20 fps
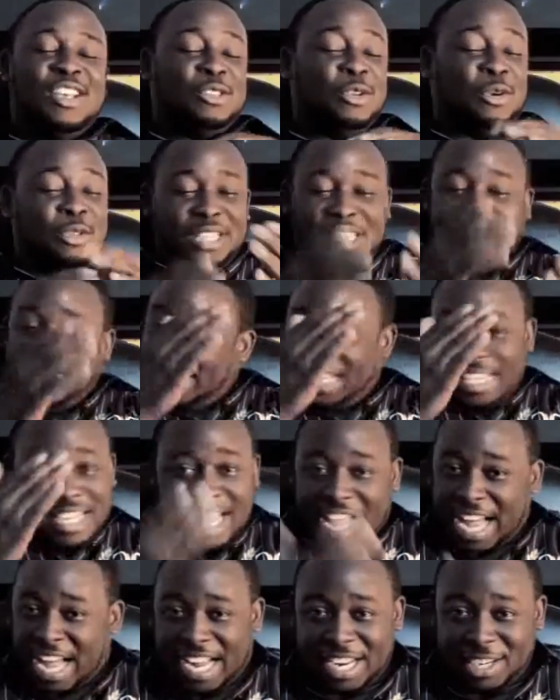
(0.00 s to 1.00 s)
So, the
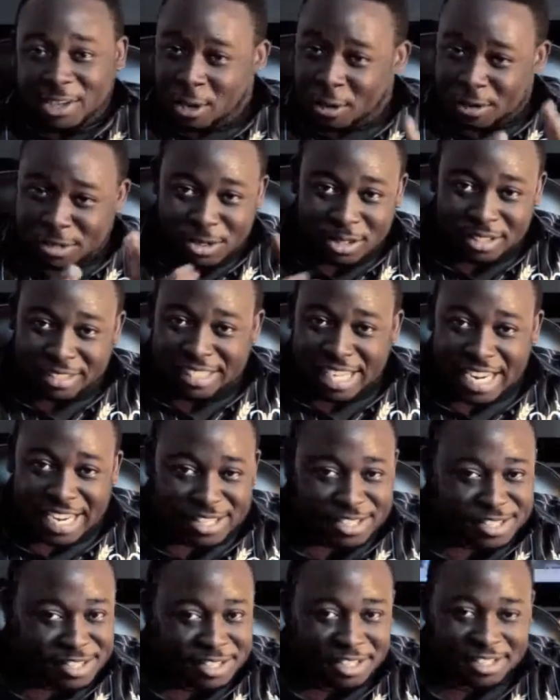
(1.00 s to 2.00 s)
car, there was no dents,